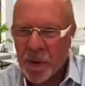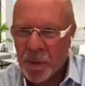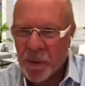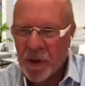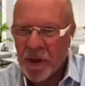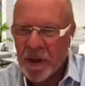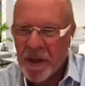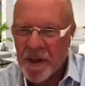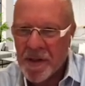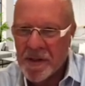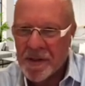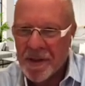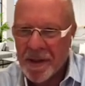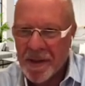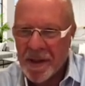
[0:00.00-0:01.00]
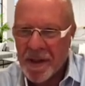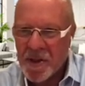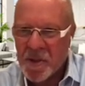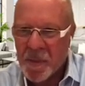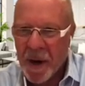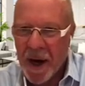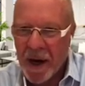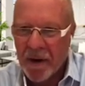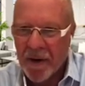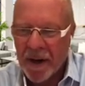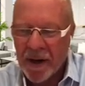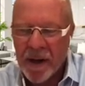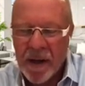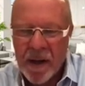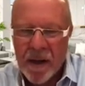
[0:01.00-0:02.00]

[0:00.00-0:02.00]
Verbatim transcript: It really is yeah. inspiring.